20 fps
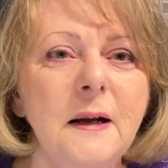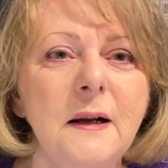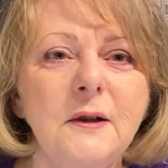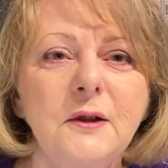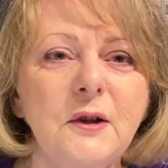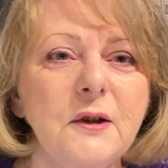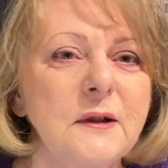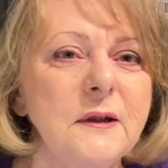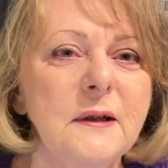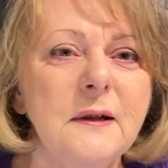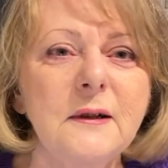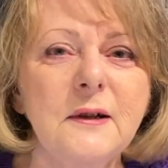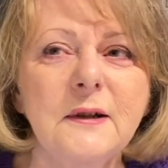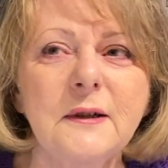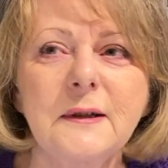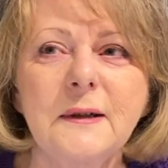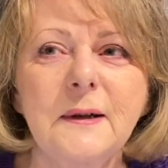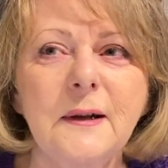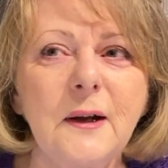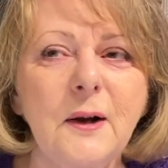Just
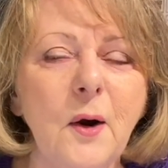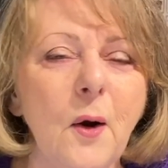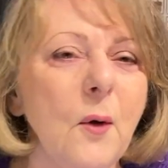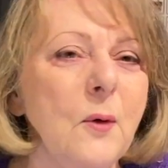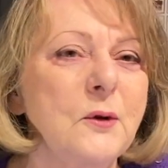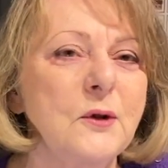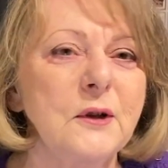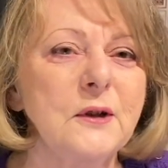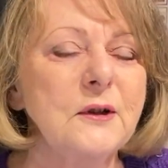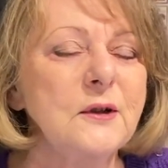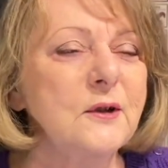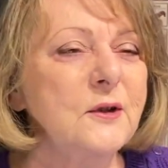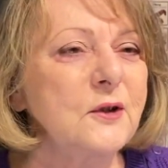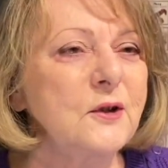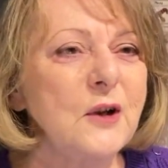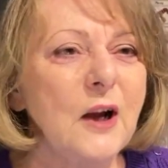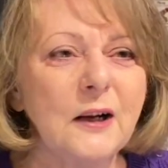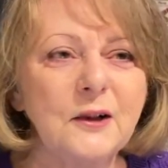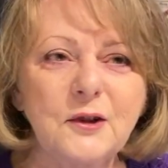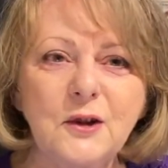
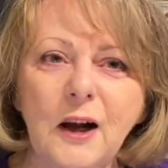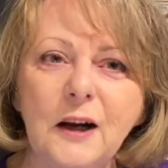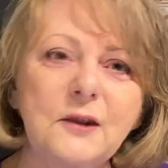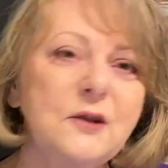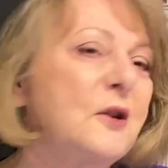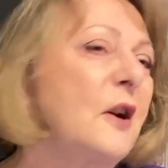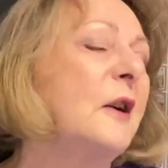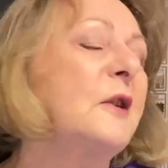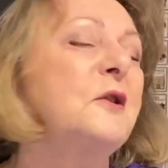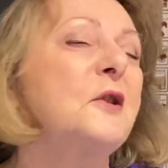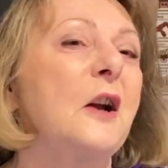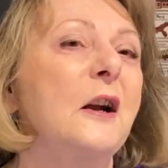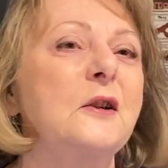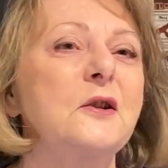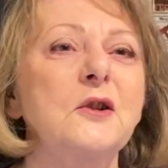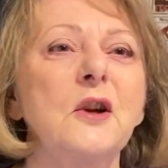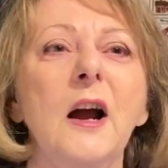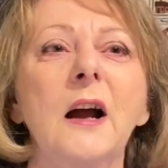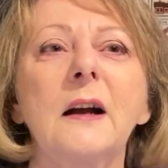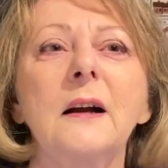
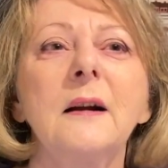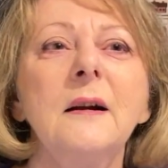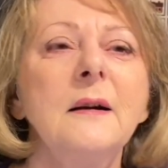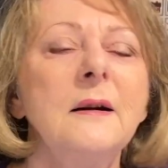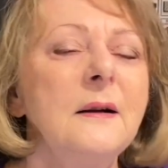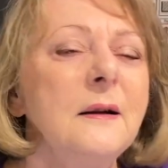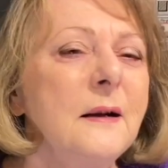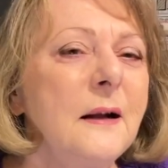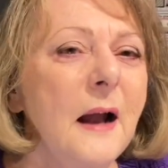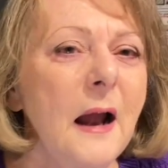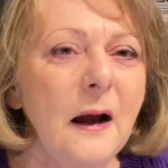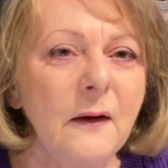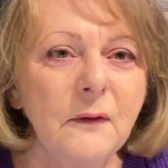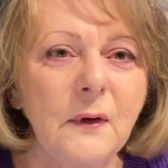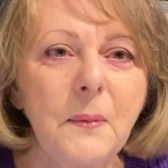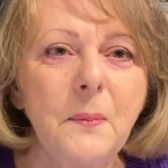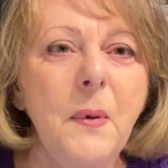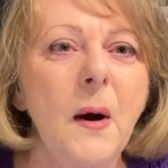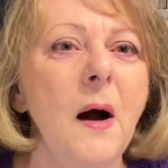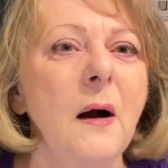check. Every
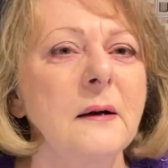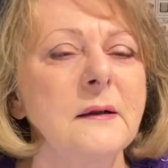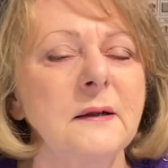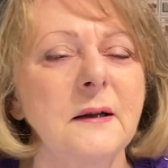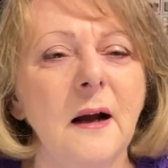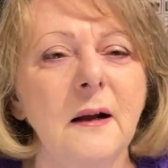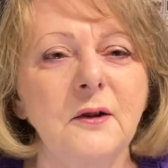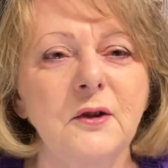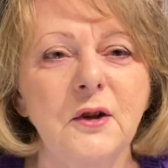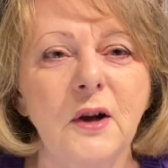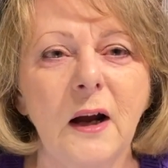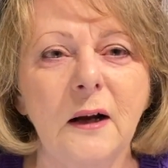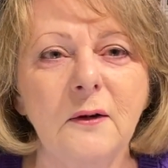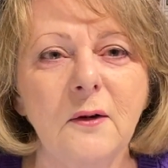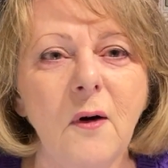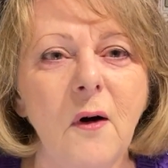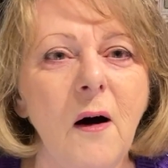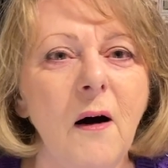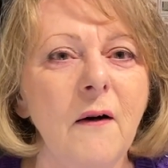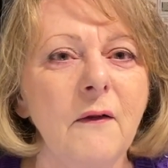box got checked
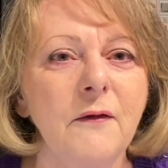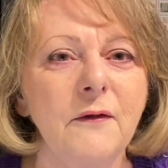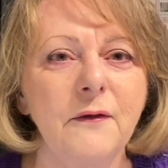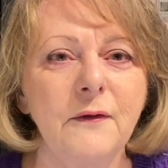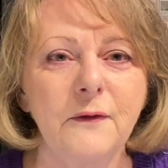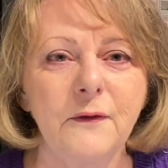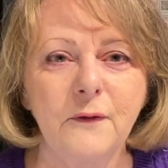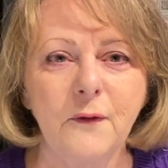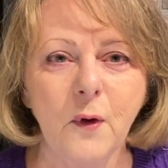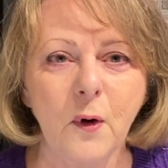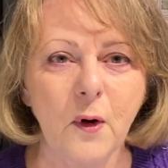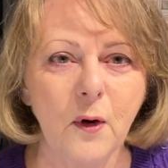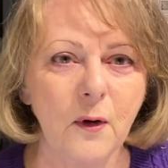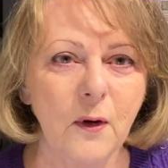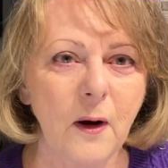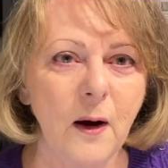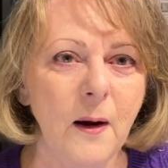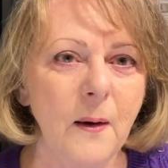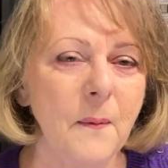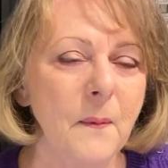off
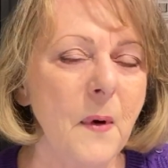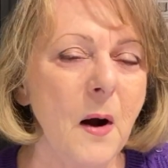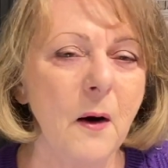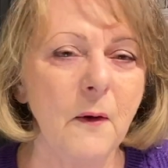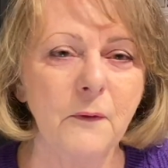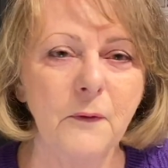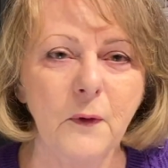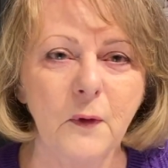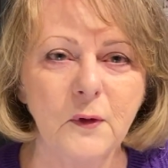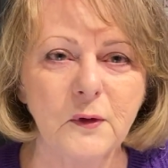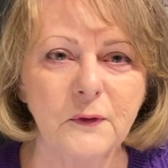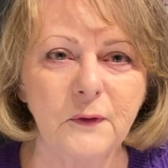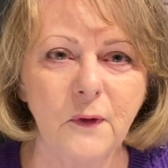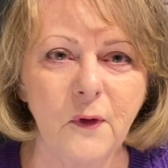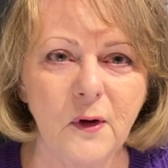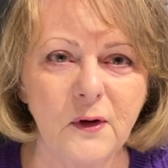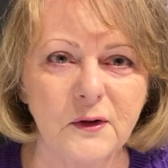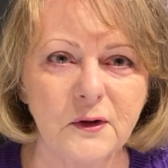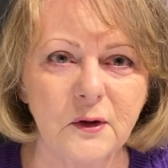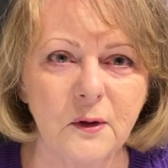for our first
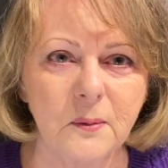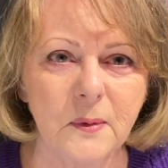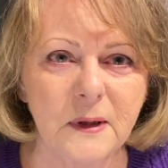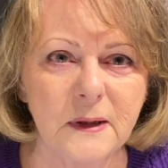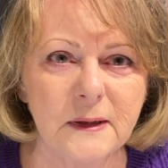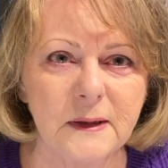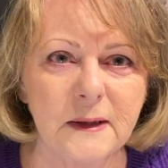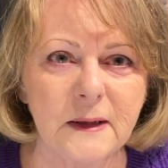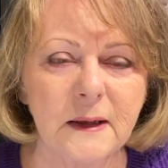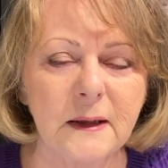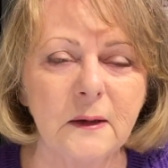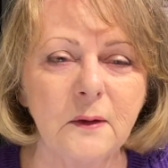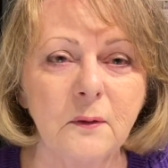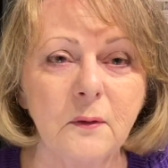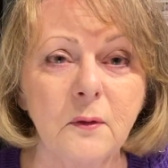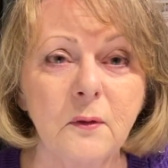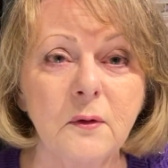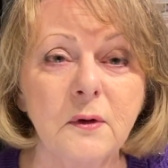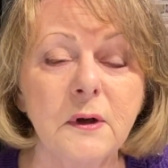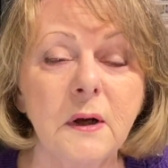FlossTube at Sea
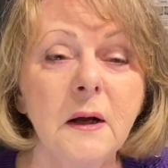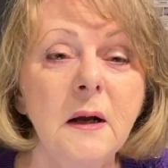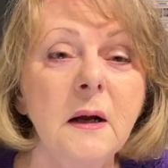cruise.